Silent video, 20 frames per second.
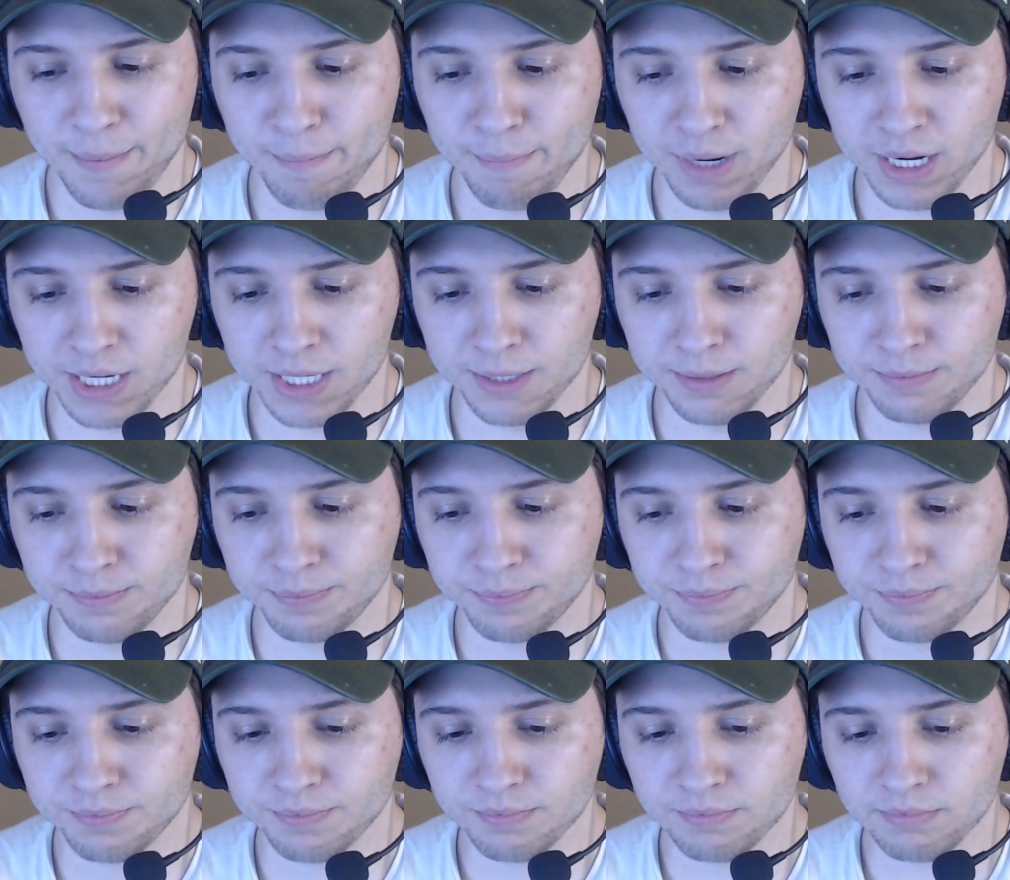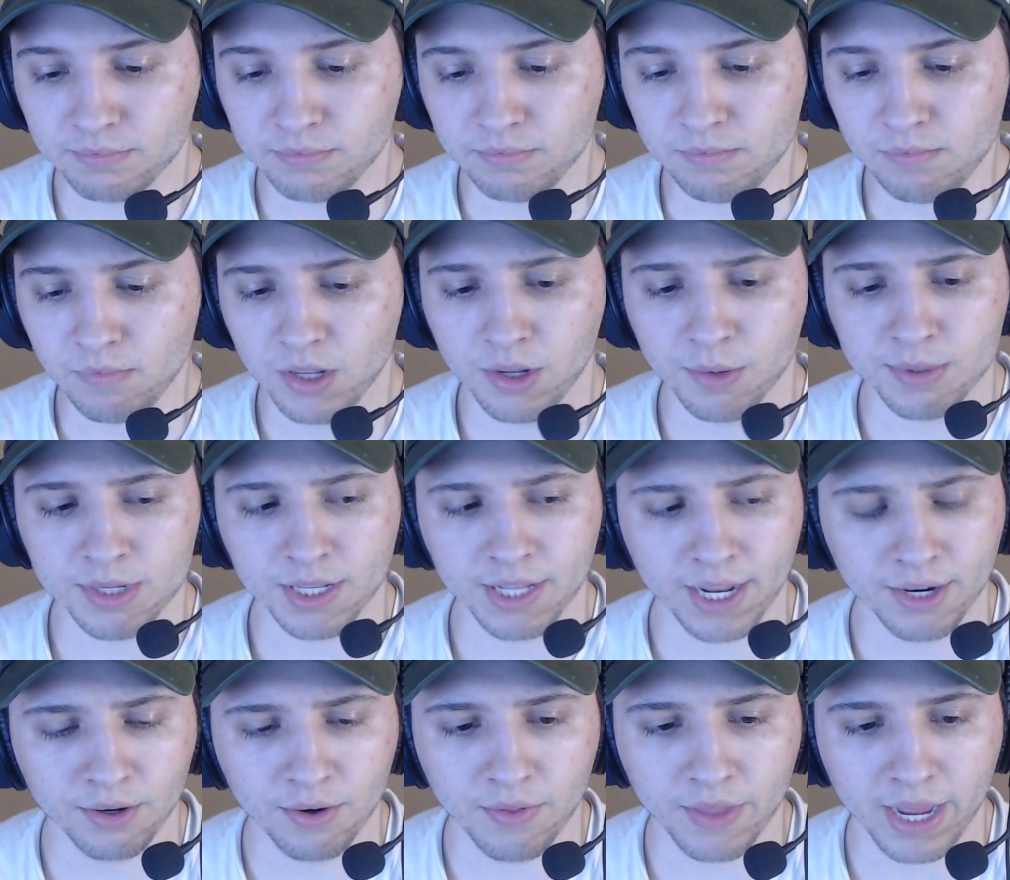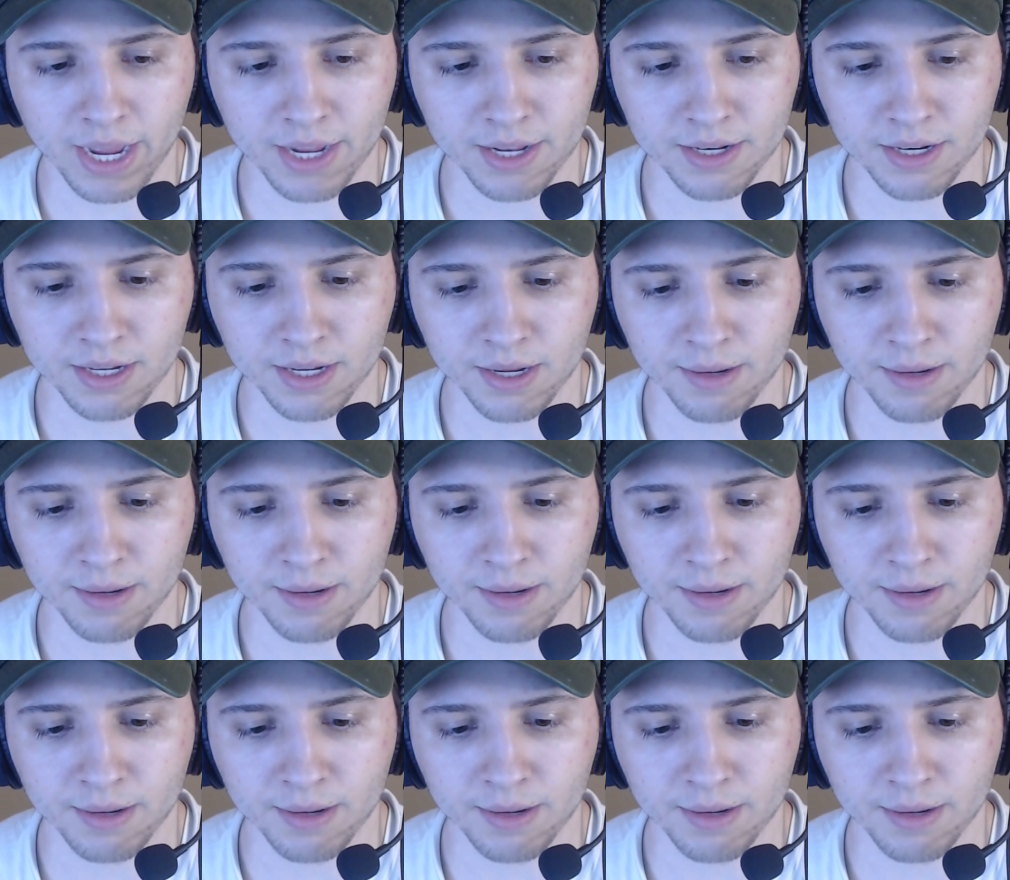But there was a letter that